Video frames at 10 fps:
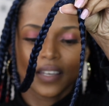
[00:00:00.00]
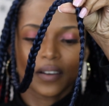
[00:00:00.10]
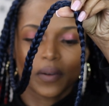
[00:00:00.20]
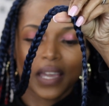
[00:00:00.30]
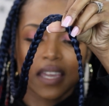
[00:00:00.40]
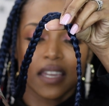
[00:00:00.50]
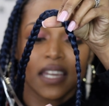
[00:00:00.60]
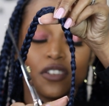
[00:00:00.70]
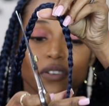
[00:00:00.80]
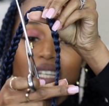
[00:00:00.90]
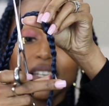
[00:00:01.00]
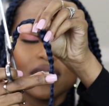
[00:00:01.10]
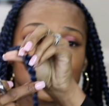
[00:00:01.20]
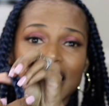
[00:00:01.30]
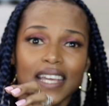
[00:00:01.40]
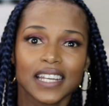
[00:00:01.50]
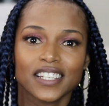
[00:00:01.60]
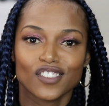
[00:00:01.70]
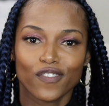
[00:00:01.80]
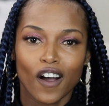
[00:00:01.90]
Okay, and you can even take it
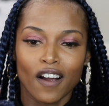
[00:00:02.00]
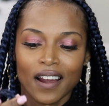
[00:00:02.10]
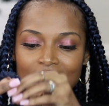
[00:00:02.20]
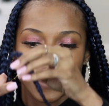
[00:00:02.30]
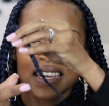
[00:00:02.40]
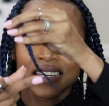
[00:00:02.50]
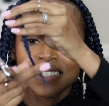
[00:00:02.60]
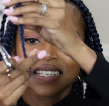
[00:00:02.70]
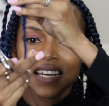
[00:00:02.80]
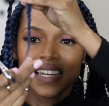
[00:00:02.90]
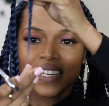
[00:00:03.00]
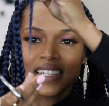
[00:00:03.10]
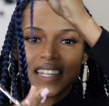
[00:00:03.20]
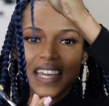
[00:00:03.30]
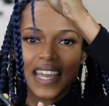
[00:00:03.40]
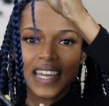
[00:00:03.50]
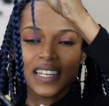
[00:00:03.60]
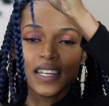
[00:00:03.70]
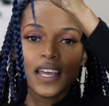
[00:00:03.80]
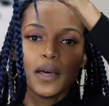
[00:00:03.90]
as far as cutting the end,
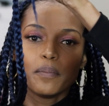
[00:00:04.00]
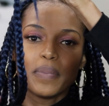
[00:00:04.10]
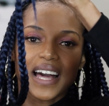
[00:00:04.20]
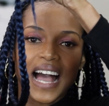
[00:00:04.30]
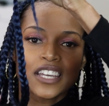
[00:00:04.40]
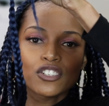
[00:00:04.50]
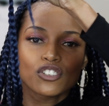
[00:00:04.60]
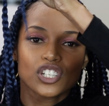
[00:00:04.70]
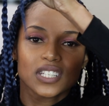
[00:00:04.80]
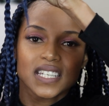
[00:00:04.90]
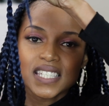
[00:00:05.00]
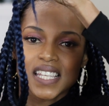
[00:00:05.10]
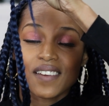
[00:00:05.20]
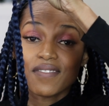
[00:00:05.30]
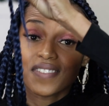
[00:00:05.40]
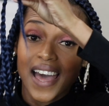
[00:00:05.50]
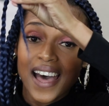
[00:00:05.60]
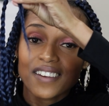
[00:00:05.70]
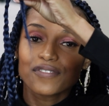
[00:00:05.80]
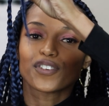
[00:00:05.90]
but I usually save
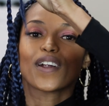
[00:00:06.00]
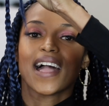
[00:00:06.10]
that for